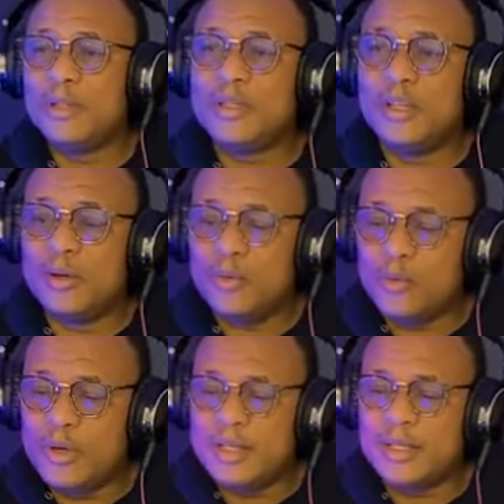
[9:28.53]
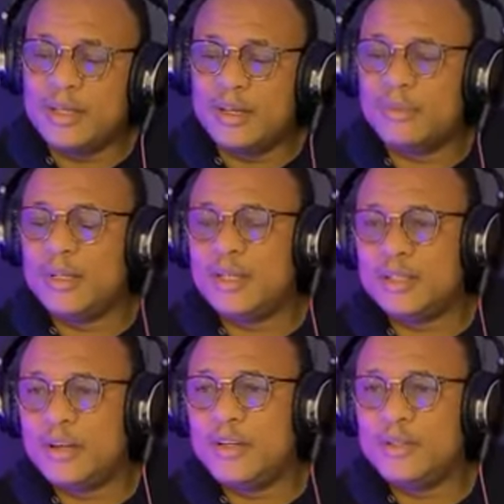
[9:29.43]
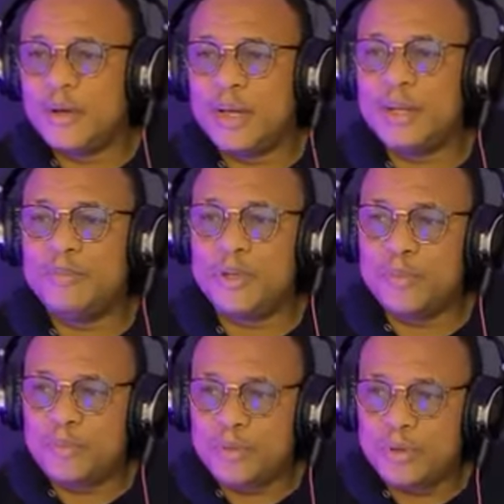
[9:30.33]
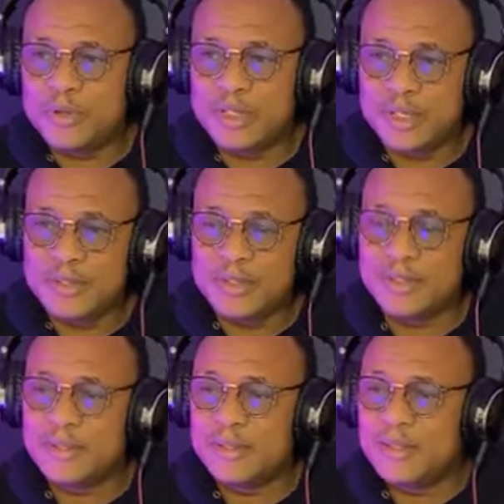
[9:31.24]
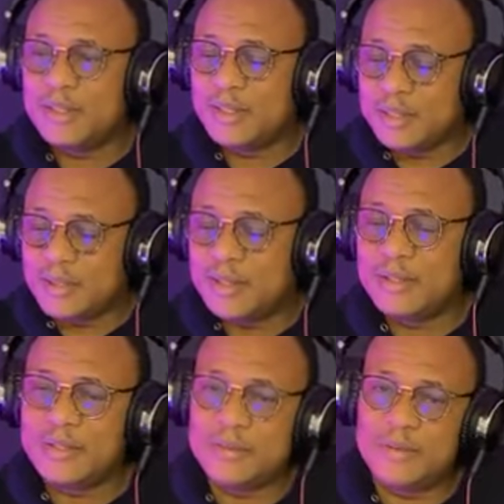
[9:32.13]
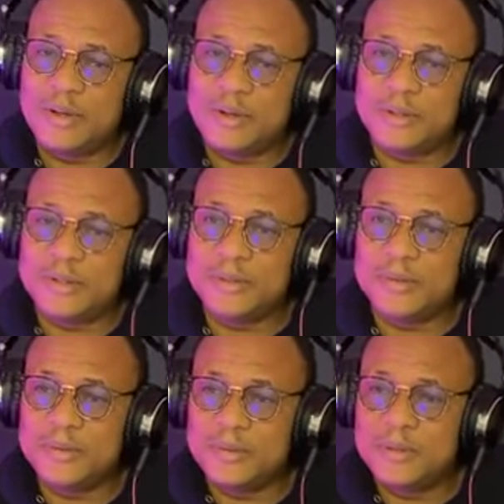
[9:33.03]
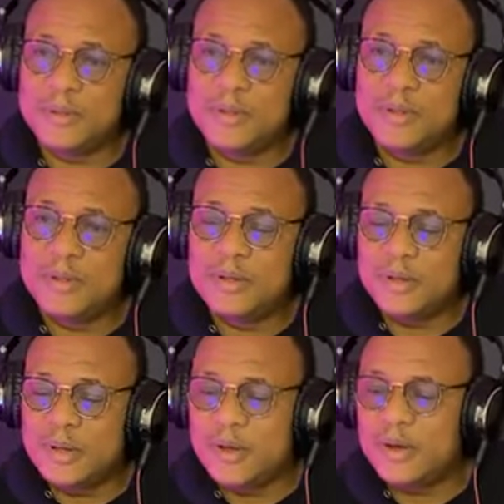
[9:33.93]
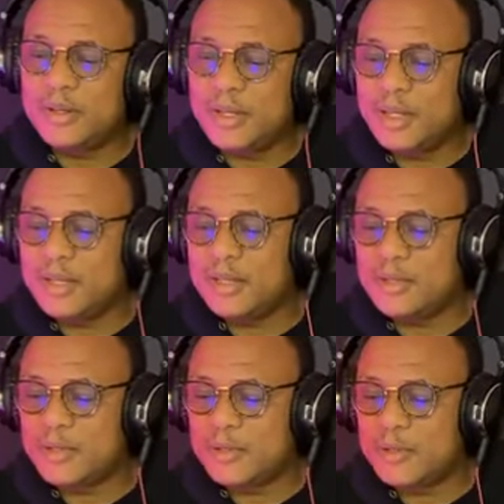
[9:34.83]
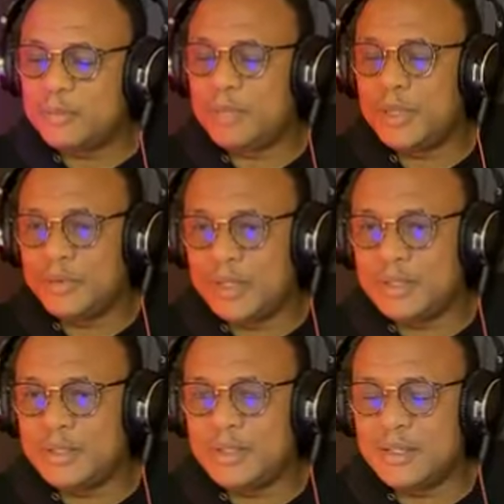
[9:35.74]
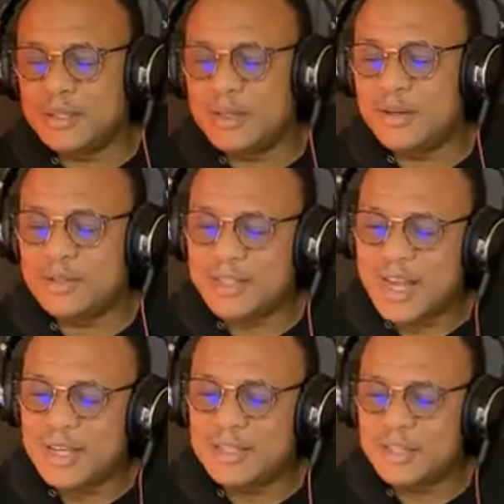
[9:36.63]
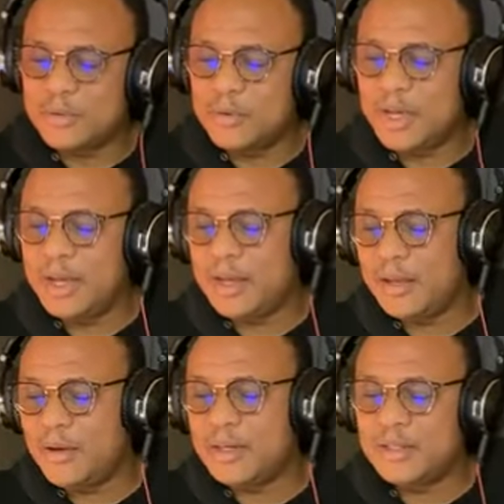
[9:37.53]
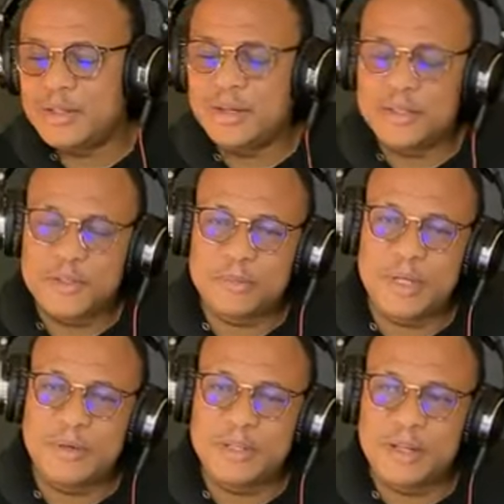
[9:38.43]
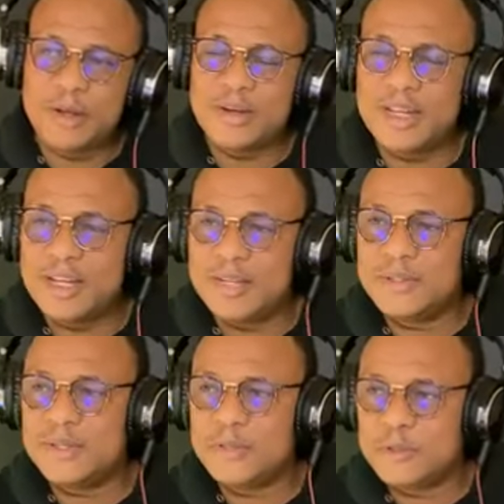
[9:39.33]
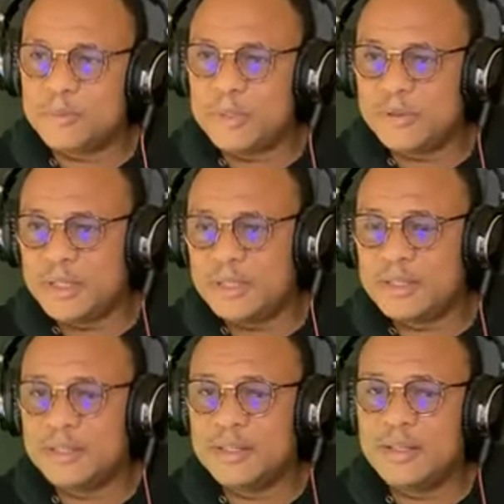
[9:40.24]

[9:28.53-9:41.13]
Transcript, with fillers: but the wisdom is going to help you process the things of God. God is spirit, is not article A. God is not a spirit, God is spirit.